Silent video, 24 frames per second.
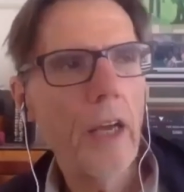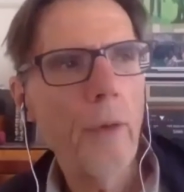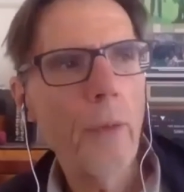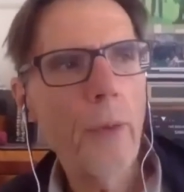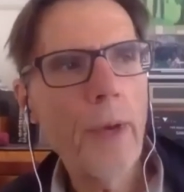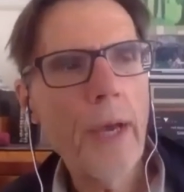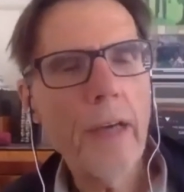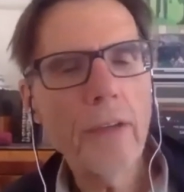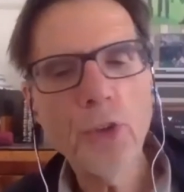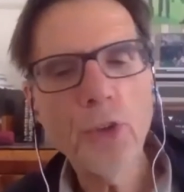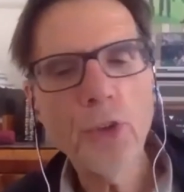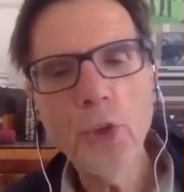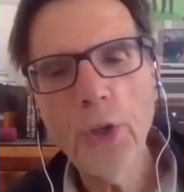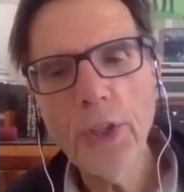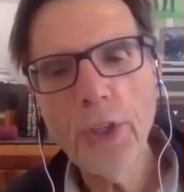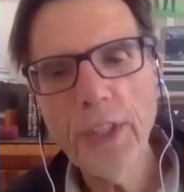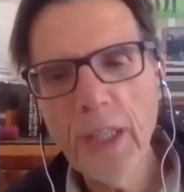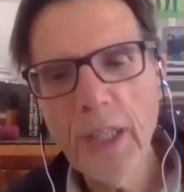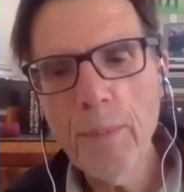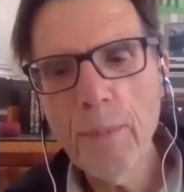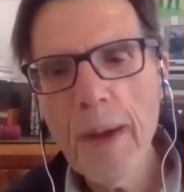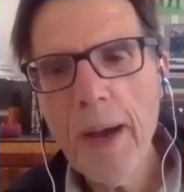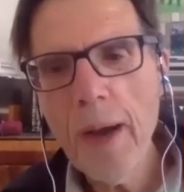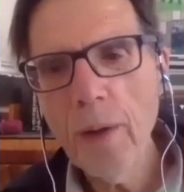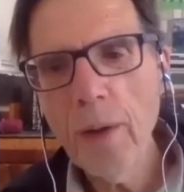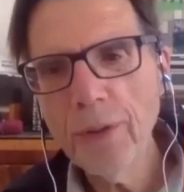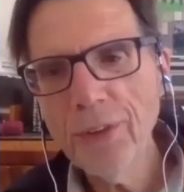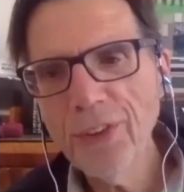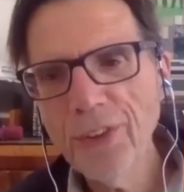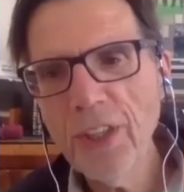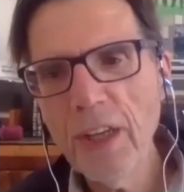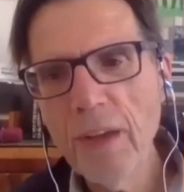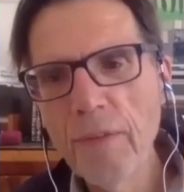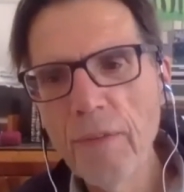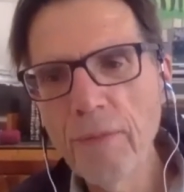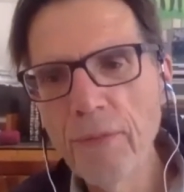we are talking about
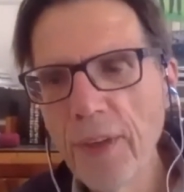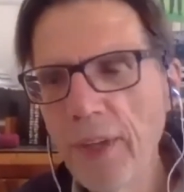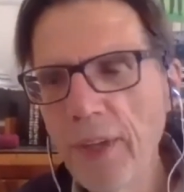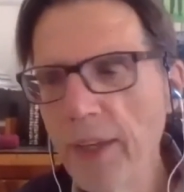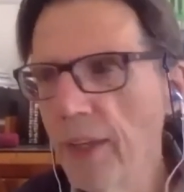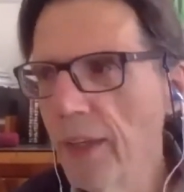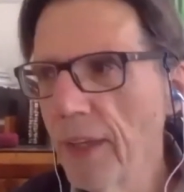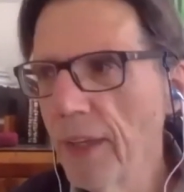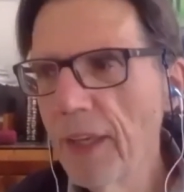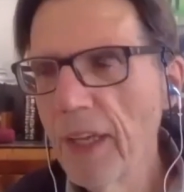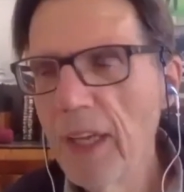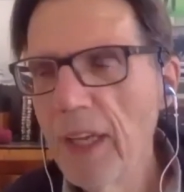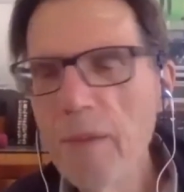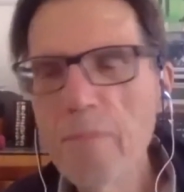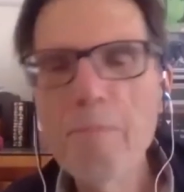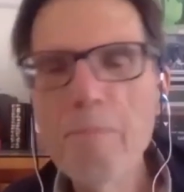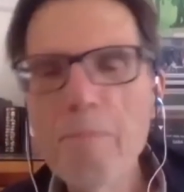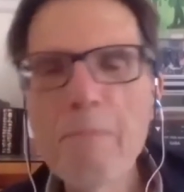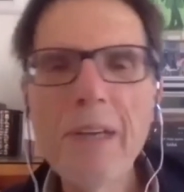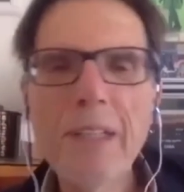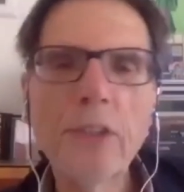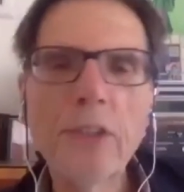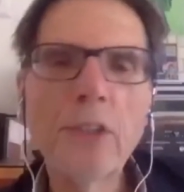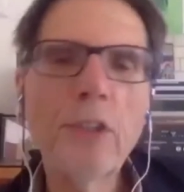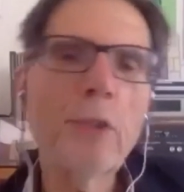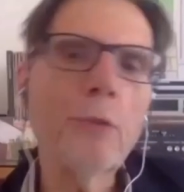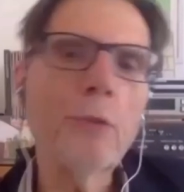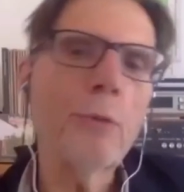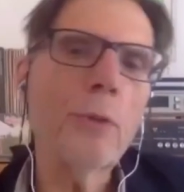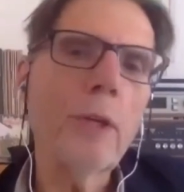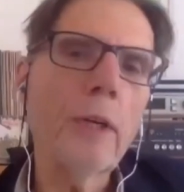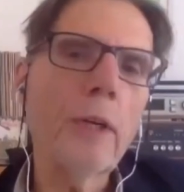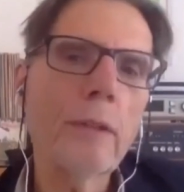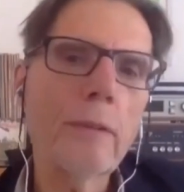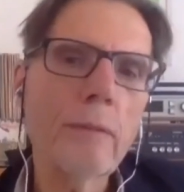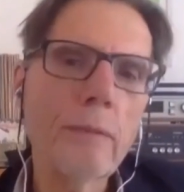something
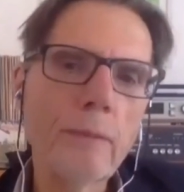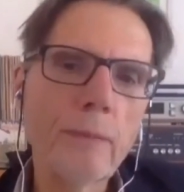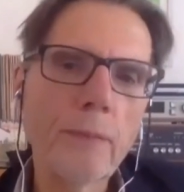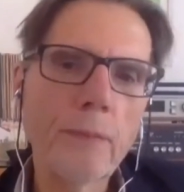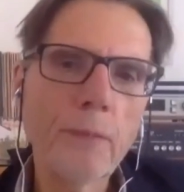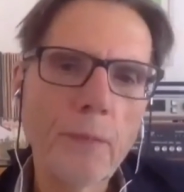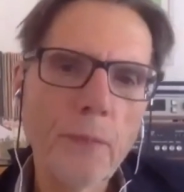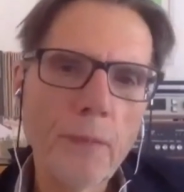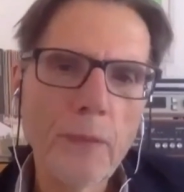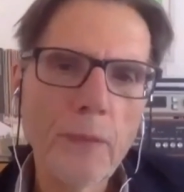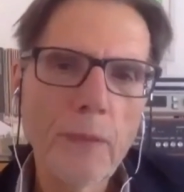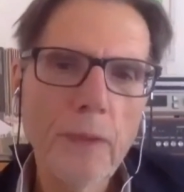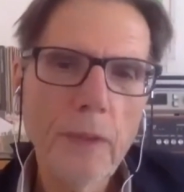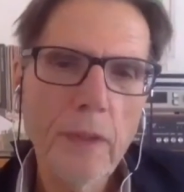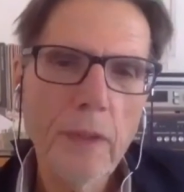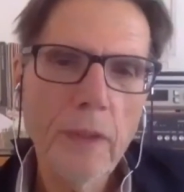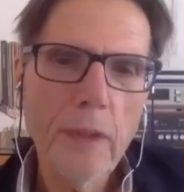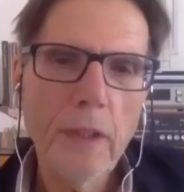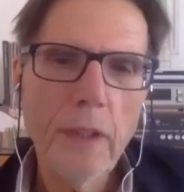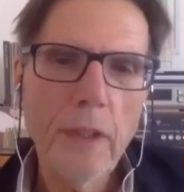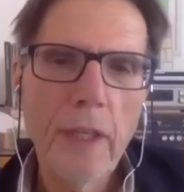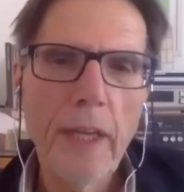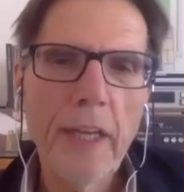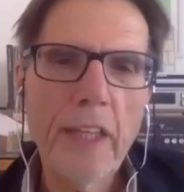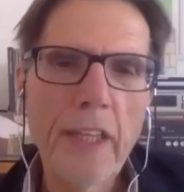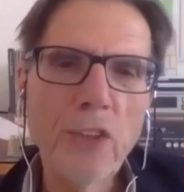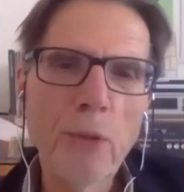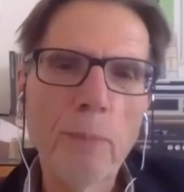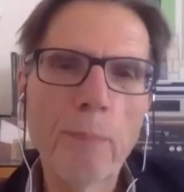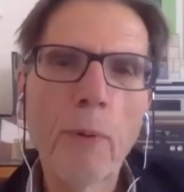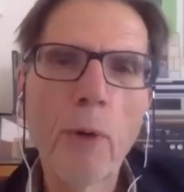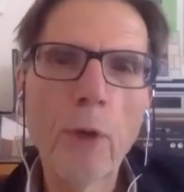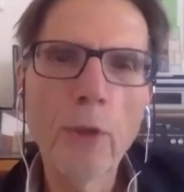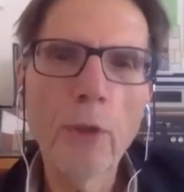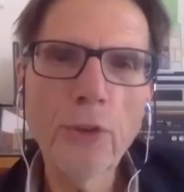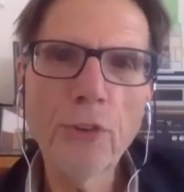immaterial as
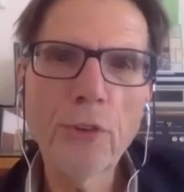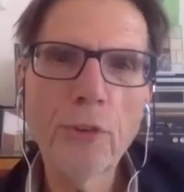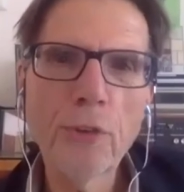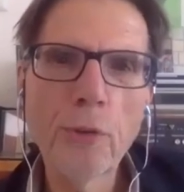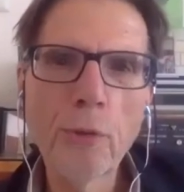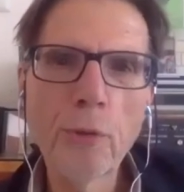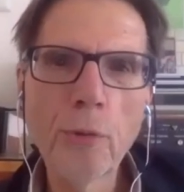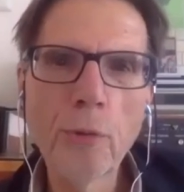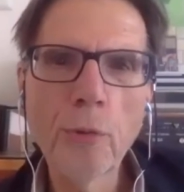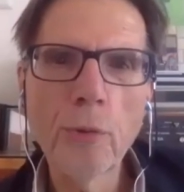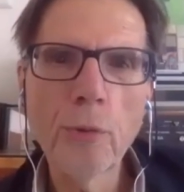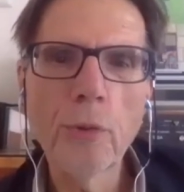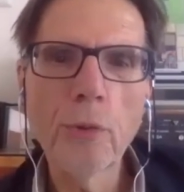opposed to